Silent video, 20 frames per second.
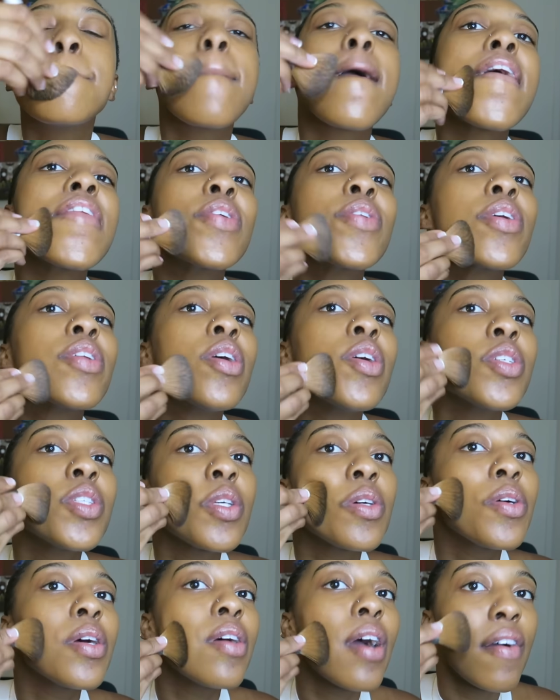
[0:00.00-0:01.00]
And you can
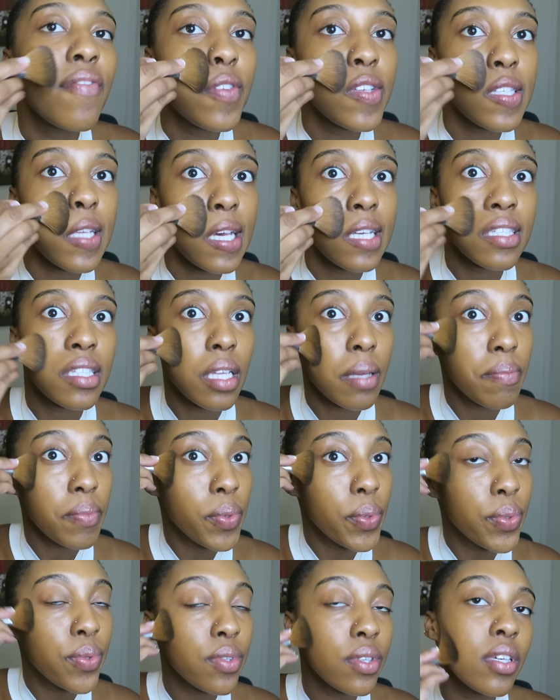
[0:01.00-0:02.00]
also emphasize them
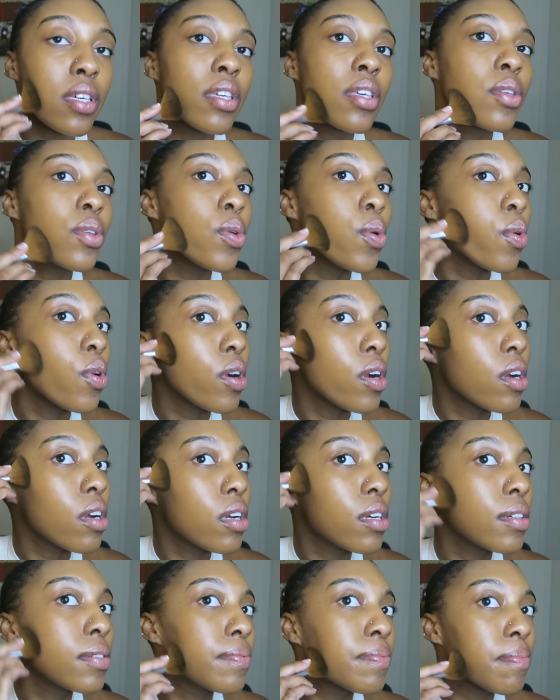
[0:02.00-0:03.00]
using your
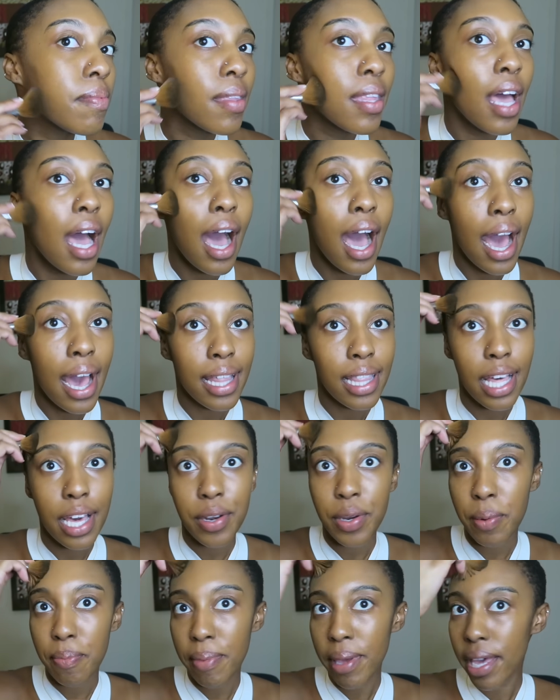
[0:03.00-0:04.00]

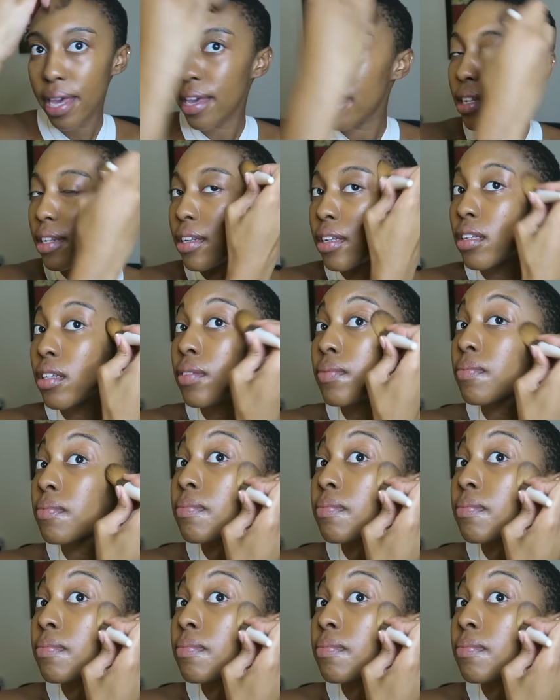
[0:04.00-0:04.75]
eyeliner pen.